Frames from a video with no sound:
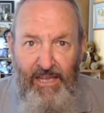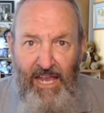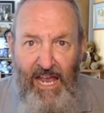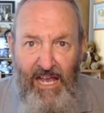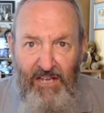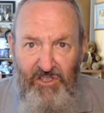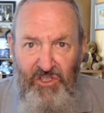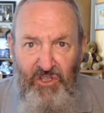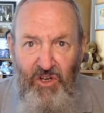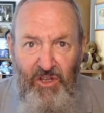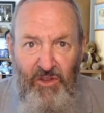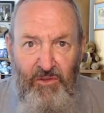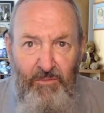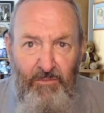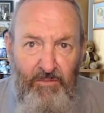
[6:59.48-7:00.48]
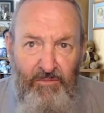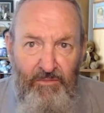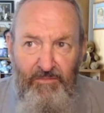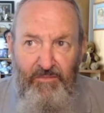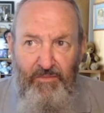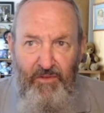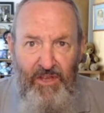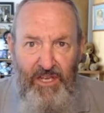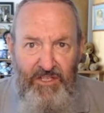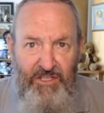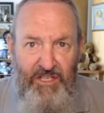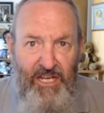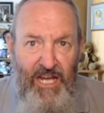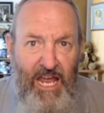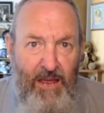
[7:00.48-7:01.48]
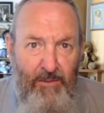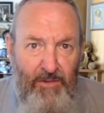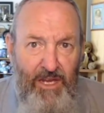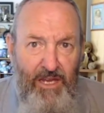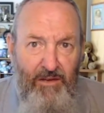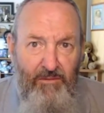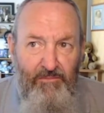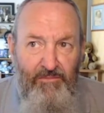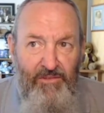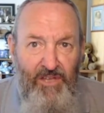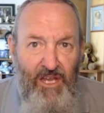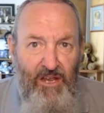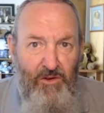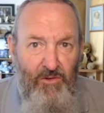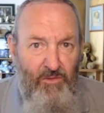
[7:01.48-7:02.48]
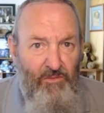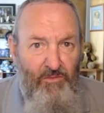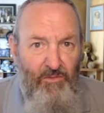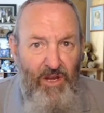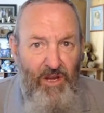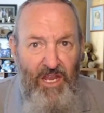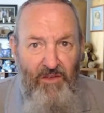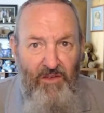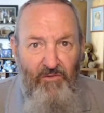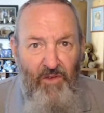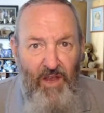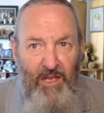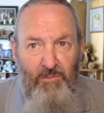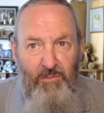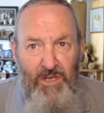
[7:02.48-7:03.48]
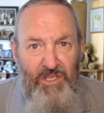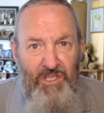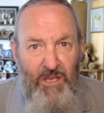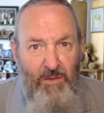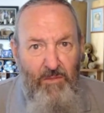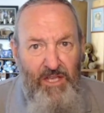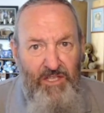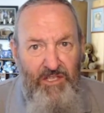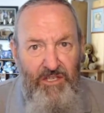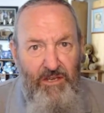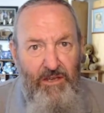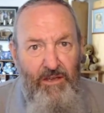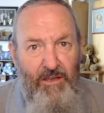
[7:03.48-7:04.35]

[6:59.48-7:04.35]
Outside things that are happening don't really affect me so much